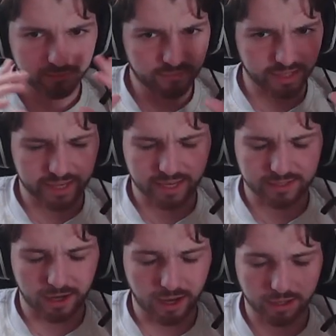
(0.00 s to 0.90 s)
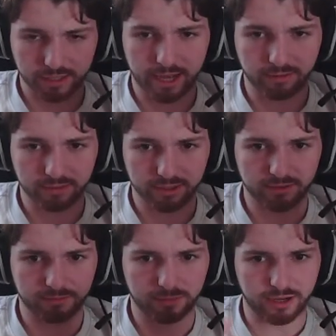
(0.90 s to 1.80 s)
gets hard countered
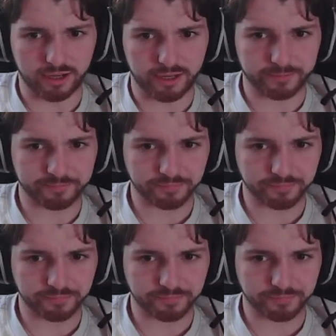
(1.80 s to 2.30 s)
by